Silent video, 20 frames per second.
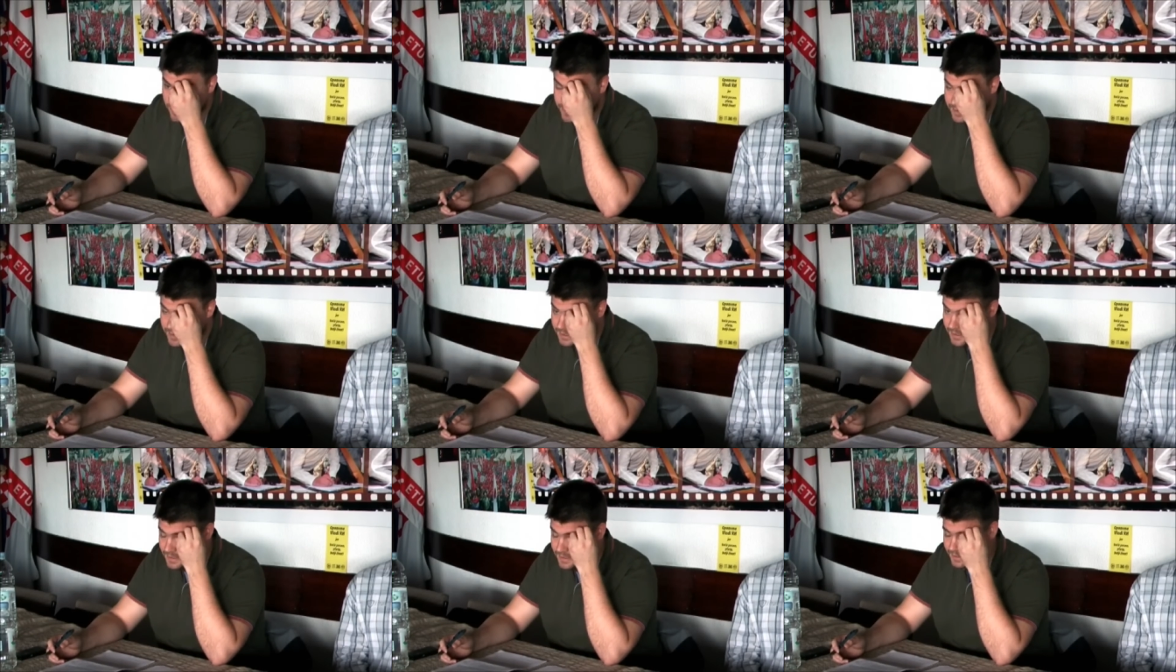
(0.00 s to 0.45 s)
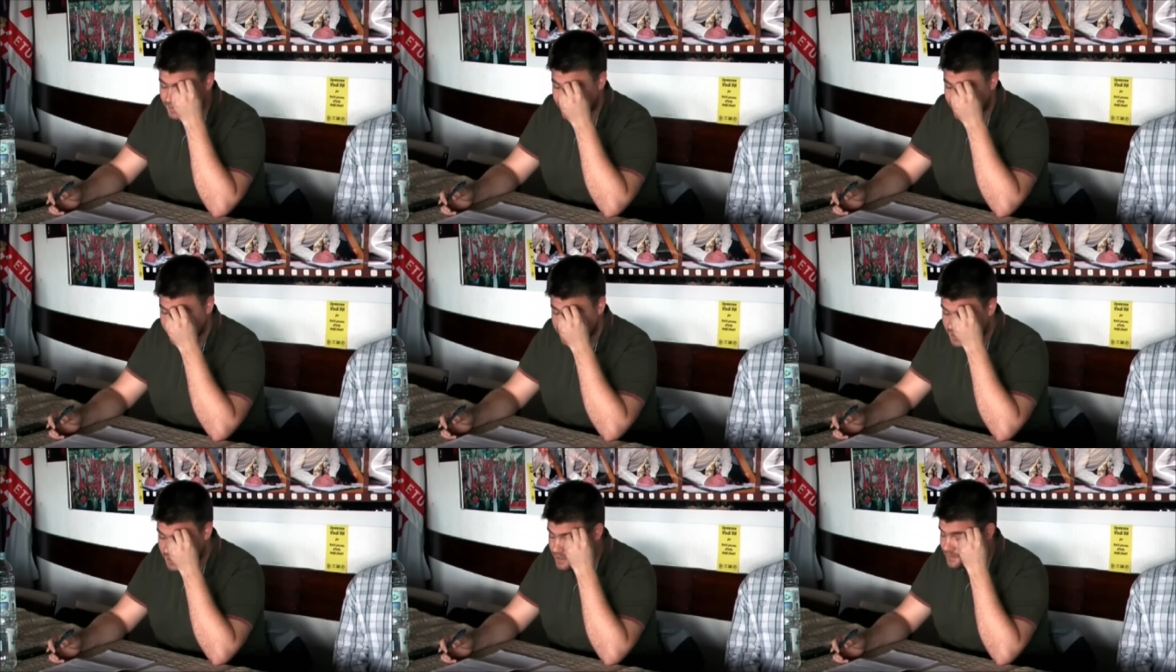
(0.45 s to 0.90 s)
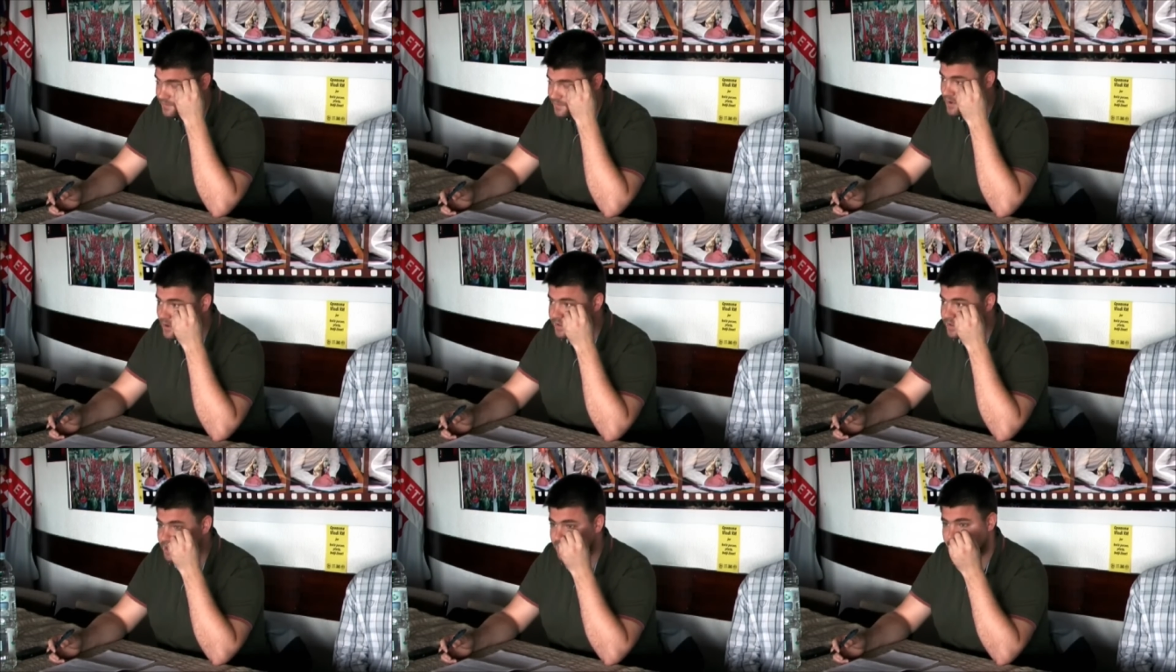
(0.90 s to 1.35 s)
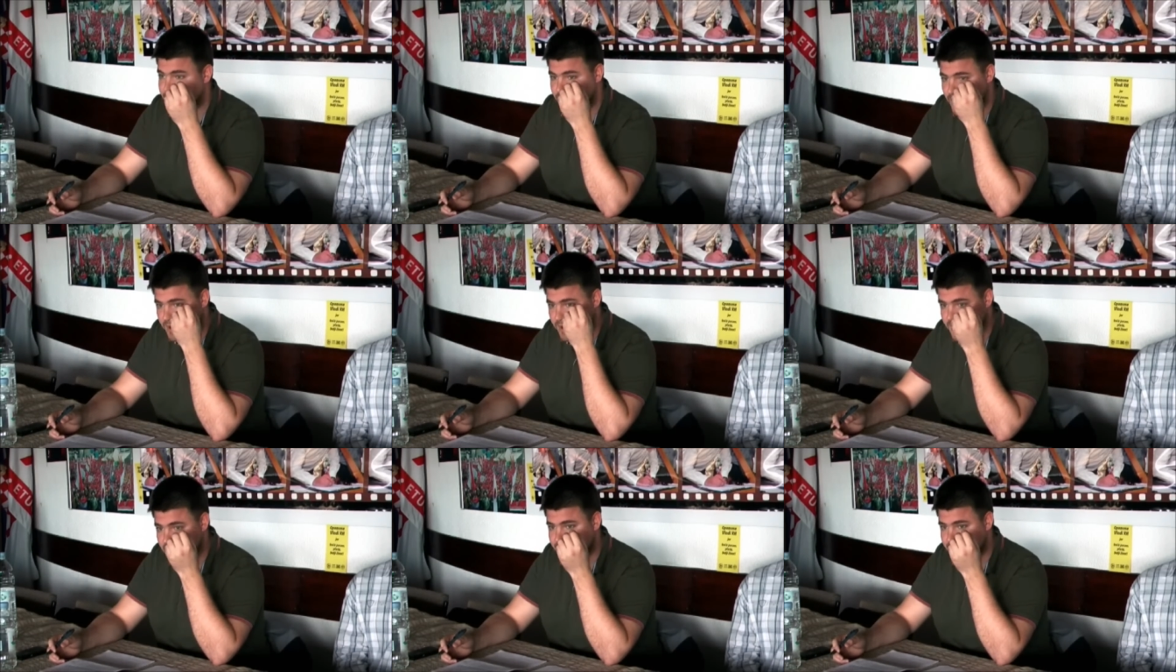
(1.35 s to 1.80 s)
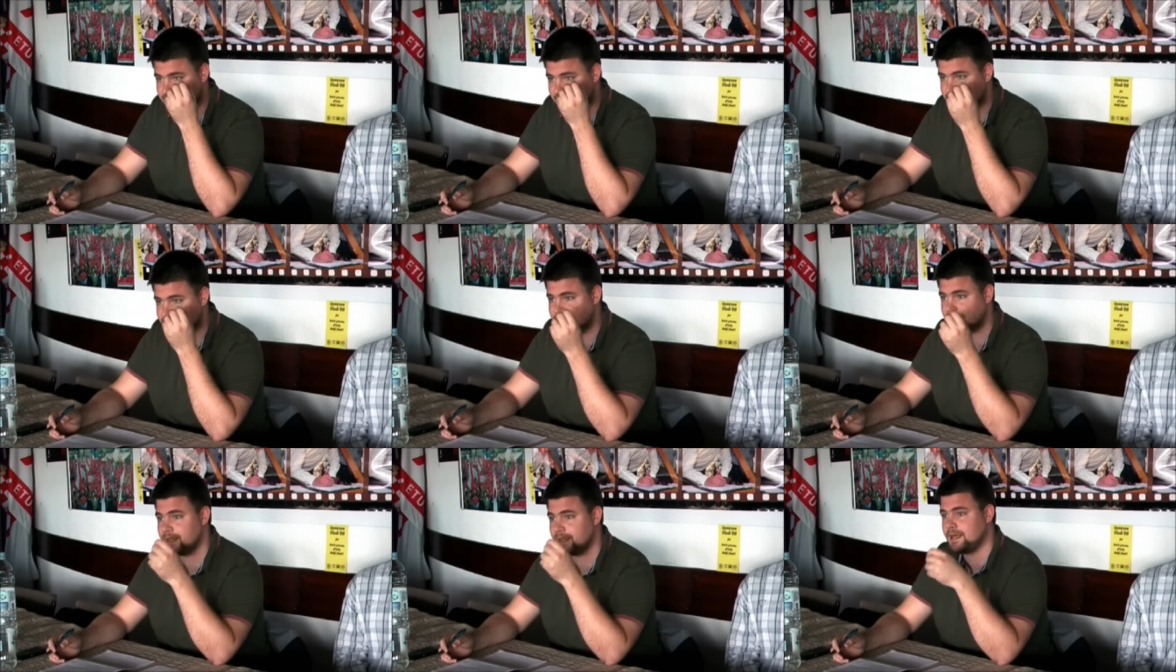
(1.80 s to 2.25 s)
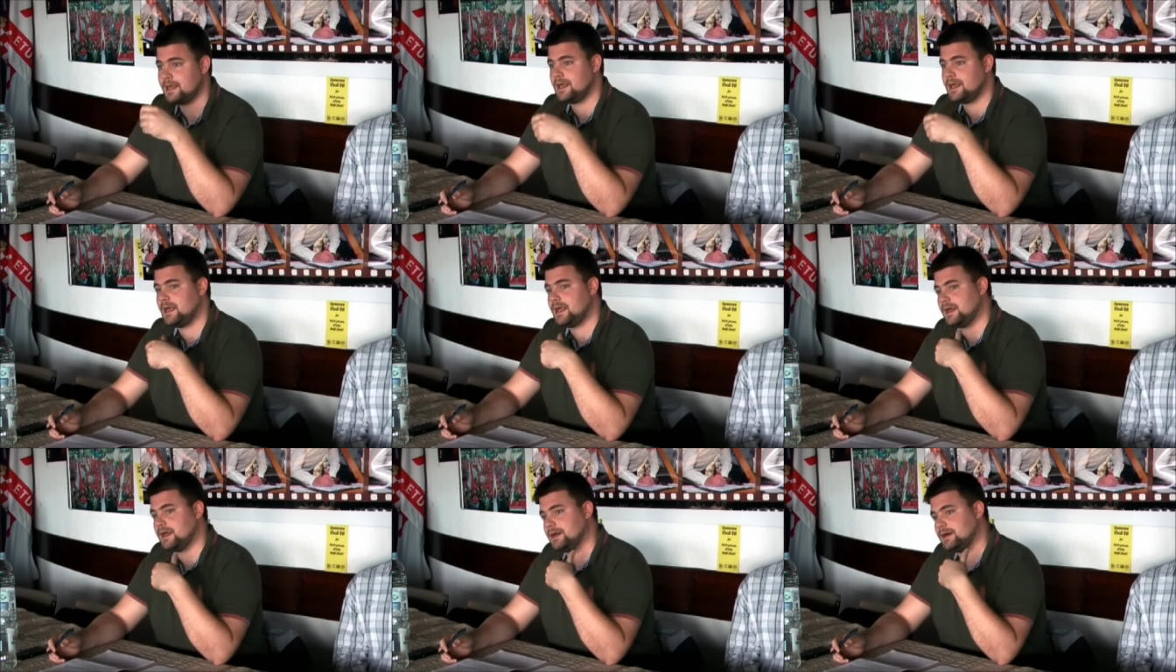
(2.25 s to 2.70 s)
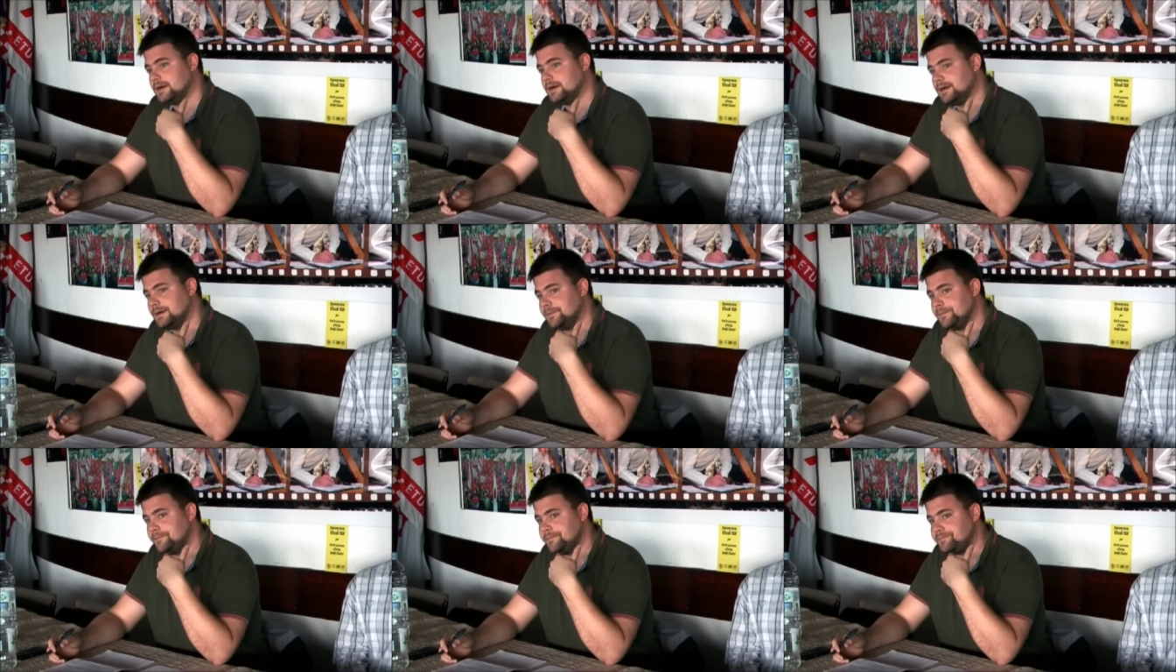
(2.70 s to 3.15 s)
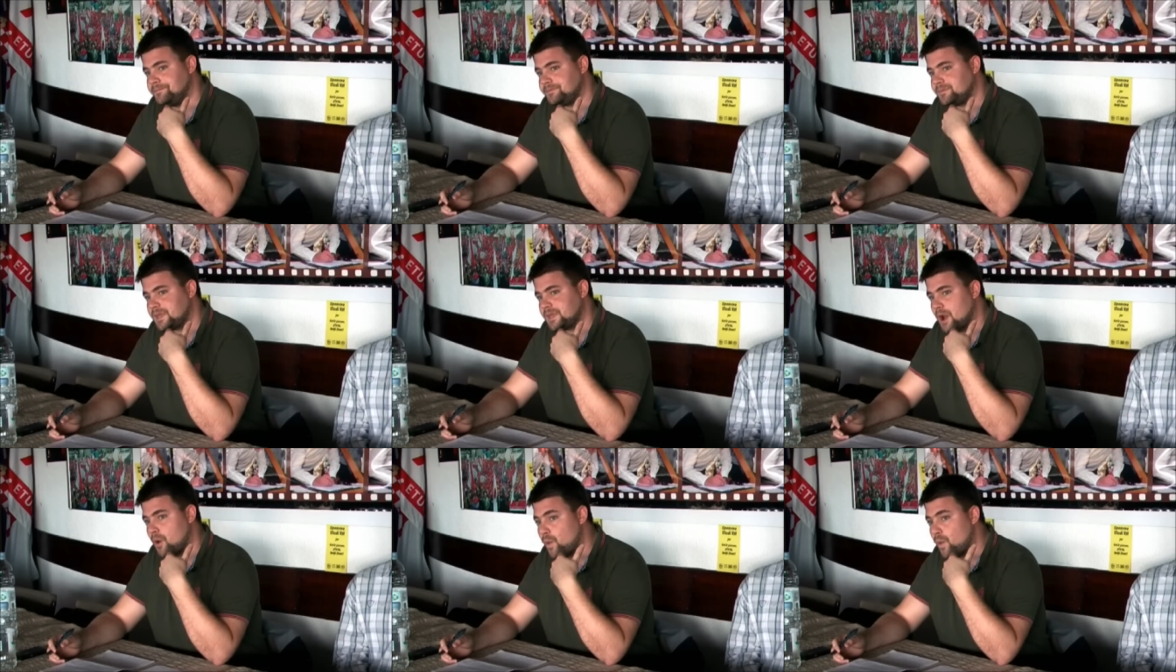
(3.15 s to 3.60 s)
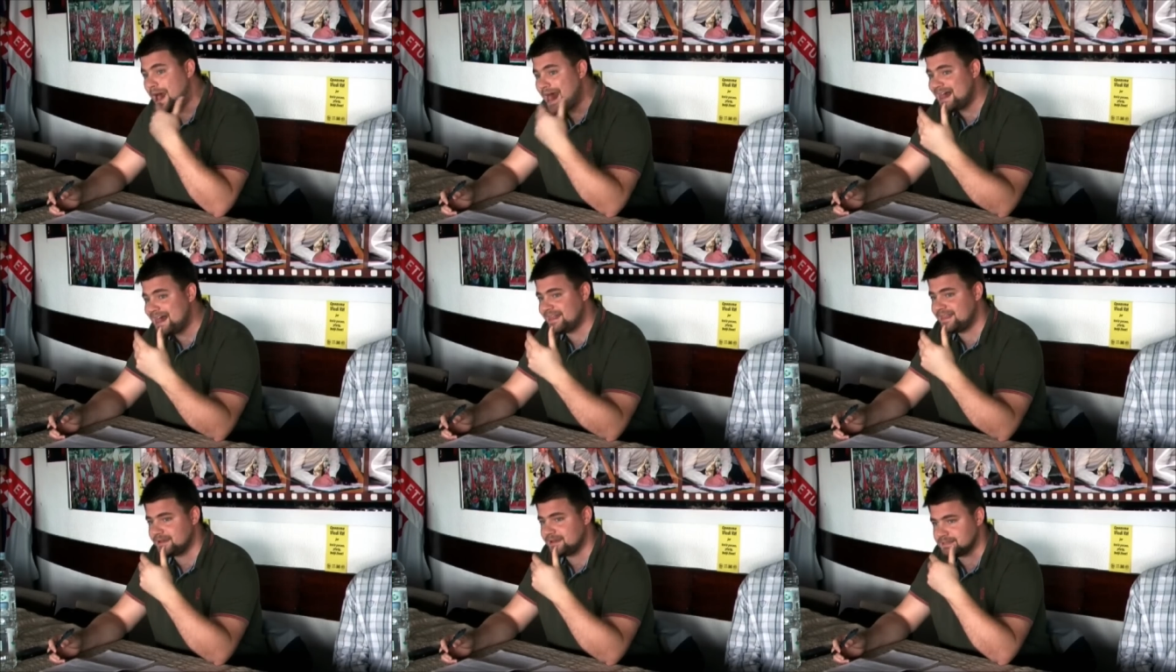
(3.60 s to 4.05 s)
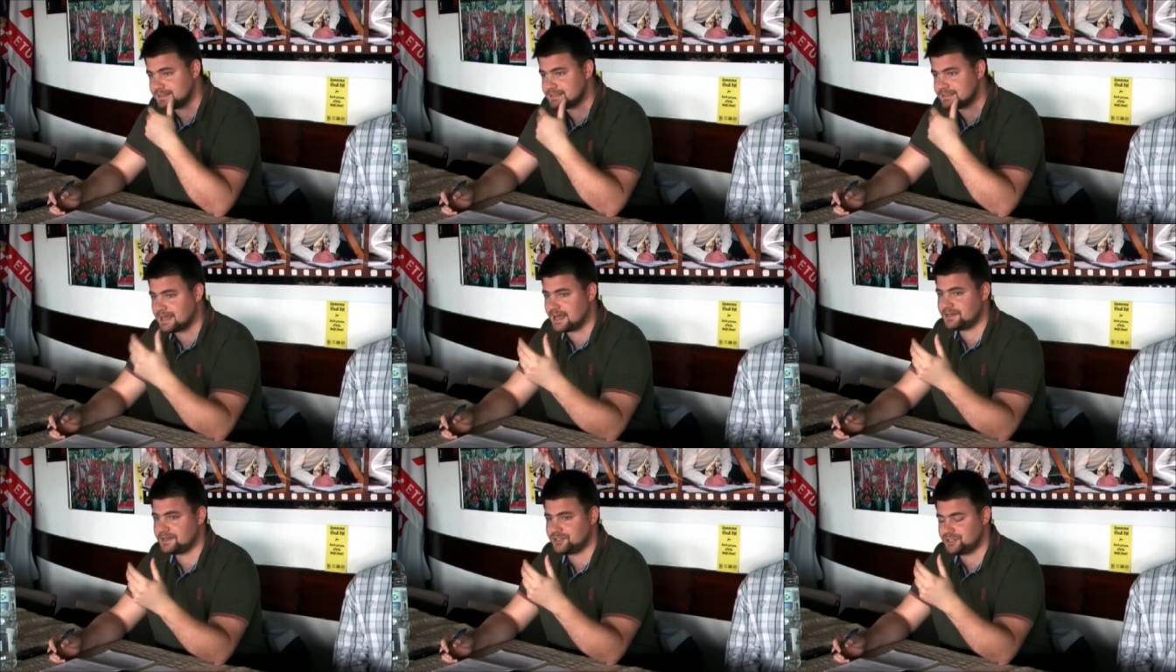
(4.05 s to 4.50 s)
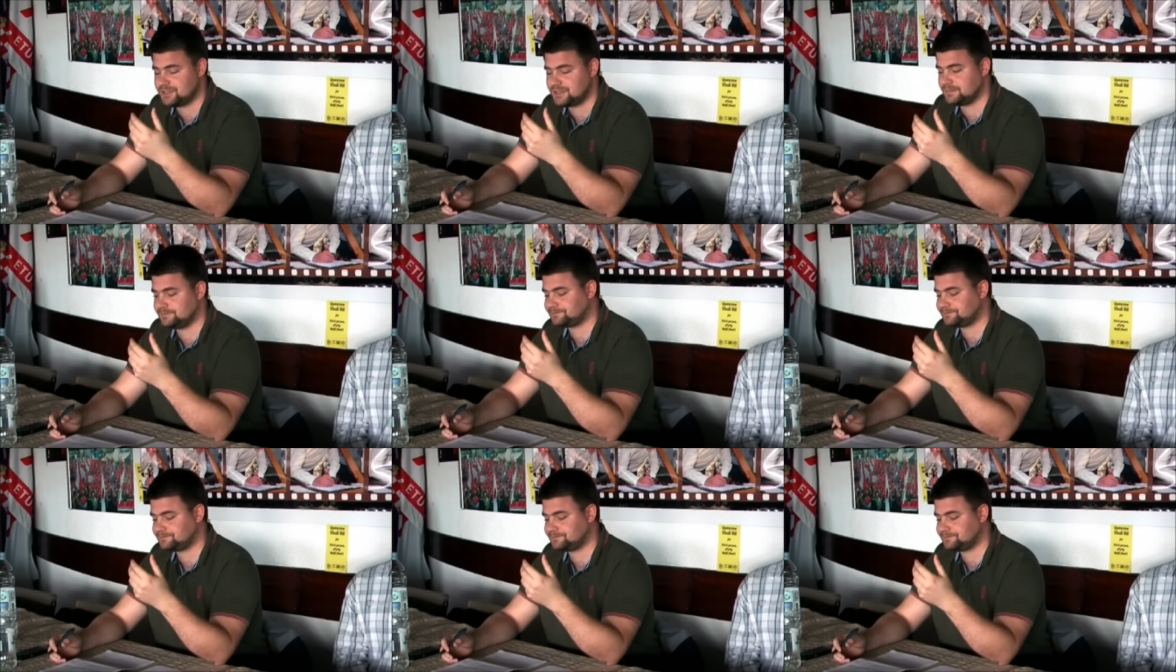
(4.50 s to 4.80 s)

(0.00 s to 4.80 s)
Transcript: uh, critique of Gotha program that um, wealth as such